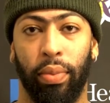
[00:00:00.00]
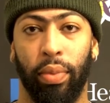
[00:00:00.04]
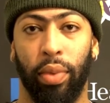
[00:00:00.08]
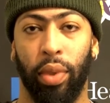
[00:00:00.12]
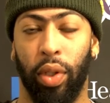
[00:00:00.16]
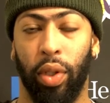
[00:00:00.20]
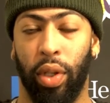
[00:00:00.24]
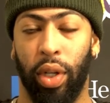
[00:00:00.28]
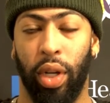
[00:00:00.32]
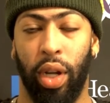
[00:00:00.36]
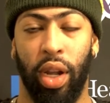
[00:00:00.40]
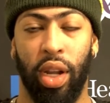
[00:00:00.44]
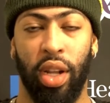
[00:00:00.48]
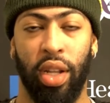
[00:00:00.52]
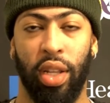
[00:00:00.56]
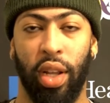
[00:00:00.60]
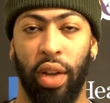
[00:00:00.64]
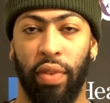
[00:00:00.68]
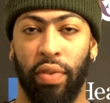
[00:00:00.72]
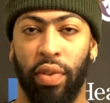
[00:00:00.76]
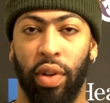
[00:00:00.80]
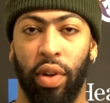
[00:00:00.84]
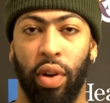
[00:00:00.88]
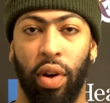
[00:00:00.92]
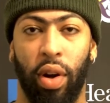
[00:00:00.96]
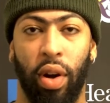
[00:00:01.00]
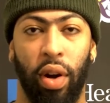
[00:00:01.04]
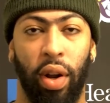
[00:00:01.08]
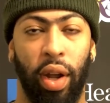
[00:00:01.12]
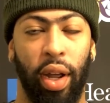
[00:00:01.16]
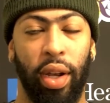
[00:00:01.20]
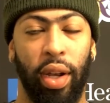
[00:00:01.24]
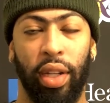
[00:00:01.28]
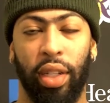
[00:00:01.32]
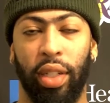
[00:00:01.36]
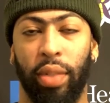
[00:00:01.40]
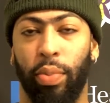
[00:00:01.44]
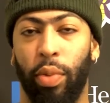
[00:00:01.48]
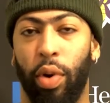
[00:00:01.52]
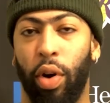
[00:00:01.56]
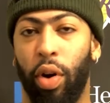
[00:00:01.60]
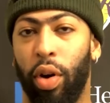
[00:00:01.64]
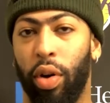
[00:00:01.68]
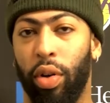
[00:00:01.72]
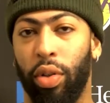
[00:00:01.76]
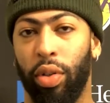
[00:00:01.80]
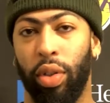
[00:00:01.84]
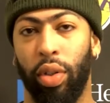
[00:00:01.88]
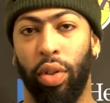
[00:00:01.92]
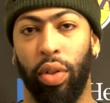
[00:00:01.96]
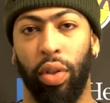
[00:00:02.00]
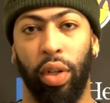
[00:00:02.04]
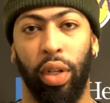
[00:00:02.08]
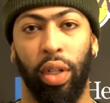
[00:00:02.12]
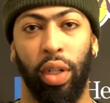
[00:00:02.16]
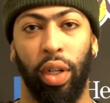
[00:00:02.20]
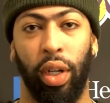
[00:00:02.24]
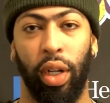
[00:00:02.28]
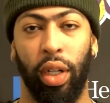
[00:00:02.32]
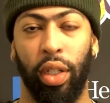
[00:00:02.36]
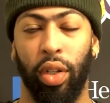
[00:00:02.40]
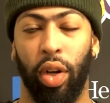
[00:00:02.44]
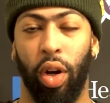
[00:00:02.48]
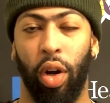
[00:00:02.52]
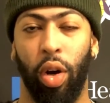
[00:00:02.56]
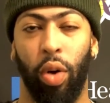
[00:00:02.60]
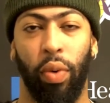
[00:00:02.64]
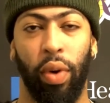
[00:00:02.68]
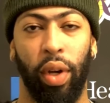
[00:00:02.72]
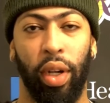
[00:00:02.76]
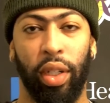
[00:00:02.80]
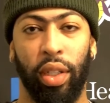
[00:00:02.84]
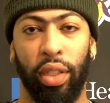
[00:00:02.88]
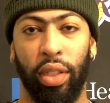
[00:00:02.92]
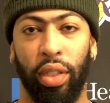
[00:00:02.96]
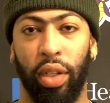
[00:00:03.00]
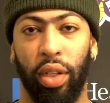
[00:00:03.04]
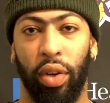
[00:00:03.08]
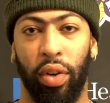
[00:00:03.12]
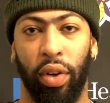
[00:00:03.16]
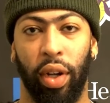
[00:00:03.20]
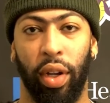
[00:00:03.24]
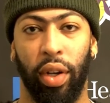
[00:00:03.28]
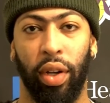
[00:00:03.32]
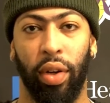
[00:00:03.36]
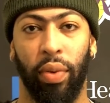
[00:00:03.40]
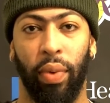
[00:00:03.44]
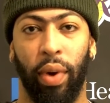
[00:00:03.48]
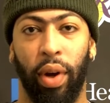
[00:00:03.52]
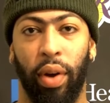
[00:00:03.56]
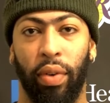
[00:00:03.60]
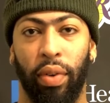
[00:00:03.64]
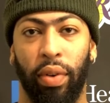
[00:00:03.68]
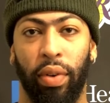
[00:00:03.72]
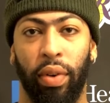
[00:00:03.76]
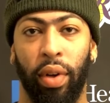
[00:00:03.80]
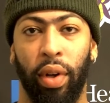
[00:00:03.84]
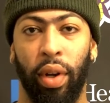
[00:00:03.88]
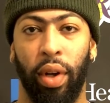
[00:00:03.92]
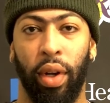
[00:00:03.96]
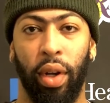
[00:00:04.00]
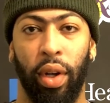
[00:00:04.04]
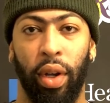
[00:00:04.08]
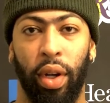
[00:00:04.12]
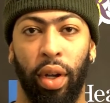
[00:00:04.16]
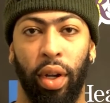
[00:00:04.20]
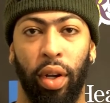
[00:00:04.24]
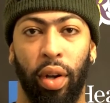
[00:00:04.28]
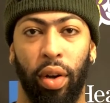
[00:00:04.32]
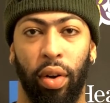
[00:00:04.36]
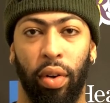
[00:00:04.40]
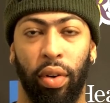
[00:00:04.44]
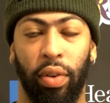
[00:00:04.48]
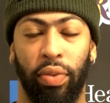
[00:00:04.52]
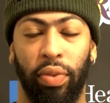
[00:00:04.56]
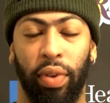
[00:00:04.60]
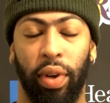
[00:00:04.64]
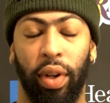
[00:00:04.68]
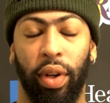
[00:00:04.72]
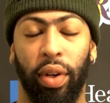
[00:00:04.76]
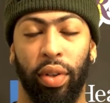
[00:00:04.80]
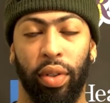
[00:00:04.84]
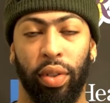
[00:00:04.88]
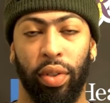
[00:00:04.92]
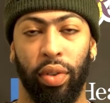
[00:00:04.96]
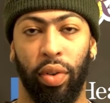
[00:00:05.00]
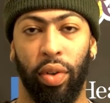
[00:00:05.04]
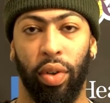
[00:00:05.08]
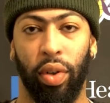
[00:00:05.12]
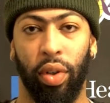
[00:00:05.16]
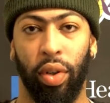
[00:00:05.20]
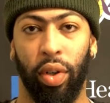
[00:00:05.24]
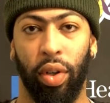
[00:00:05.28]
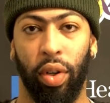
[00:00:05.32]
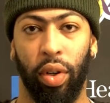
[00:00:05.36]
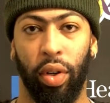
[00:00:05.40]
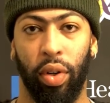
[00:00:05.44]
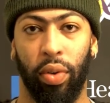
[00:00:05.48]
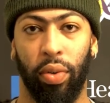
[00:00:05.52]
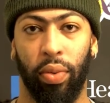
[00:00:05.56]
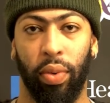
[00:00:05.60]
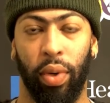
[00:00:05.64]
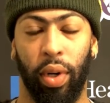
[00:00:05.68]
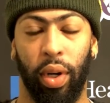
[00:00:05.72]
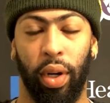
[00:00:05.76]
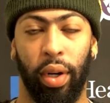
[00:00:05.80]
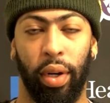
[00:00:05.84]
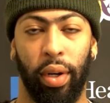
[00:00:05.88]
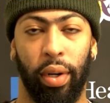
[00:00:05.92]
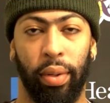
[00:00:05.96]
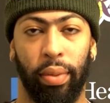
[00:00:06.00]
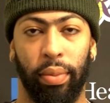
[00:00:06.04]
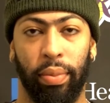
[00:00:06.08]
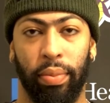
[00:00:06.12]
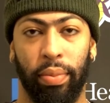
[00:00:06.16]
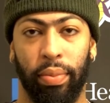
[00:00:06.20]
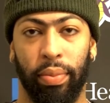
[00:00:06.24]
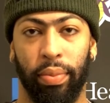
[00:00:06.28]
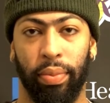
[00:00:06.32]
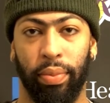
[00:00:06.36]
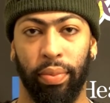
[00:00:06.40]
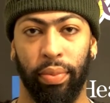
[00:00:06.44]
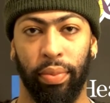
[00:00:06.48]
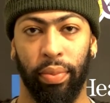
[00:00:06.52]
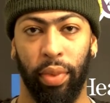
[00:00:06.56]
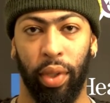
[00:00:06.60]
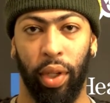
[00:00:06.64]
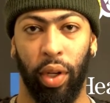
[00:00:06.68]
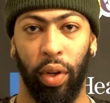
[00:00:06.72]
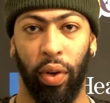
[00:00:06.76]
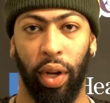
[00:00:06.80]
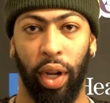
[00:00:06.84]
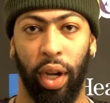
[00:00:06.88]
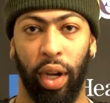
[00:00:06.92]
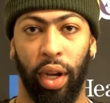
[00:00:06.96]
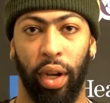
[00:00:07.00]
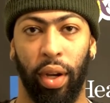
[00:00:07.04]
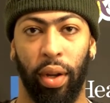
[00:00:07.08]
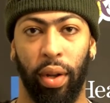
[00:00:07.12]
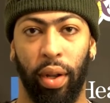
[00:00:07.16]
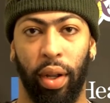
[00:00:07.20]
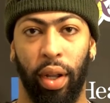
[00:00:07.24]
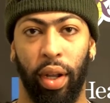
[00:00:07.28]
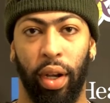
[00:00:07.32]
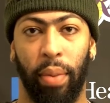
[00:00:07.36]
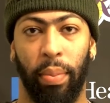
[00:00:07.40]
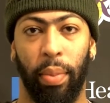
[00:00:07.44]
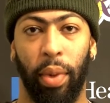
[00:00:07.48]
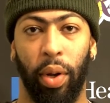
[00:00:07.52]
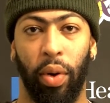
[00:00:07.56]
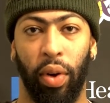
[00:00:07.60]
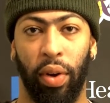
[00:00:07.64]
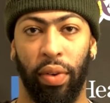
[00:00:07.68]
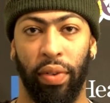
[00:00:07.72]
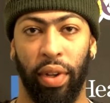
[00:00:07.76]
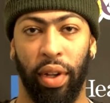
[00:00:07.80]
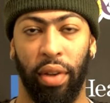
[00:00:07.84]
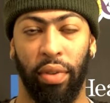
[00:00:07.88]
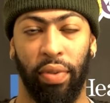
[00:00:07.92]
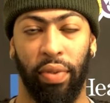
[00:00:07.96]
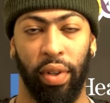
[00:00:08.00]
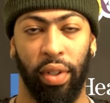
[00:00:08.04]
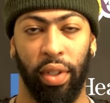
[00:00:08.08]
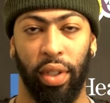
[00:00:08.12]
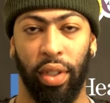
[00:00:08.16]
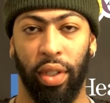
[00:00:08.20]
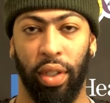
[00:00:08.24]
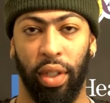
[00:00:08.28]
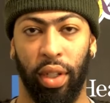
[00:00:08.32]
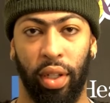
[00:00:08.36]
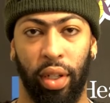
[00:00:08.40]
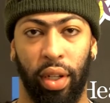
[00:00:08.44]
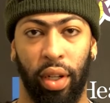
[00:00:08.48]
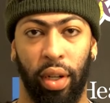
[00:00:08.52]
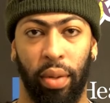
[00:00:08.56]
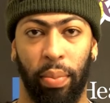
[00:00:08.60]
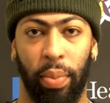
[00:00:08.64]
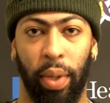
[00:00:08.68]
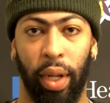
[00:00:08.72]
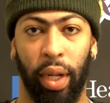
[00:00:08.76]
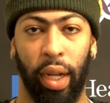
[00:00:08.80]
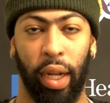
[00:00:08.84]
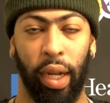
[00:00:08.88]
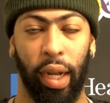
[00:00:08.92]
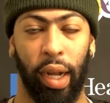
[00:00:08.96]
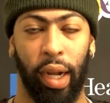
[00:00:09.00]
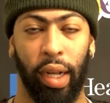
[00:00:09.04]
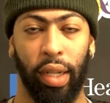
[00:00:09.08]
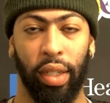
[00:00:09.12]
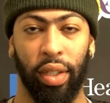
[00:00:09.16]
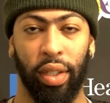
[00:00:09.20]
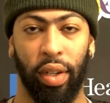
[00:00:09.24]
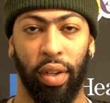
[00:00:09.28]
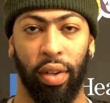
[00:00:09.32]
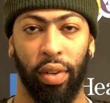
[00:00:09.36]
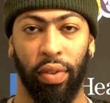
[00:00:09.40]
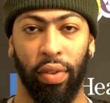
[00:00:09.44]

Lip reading: He's tough to guard, and he's small. So he's always, getting around, defenders or, getting in the middle of defenses and picking guys off.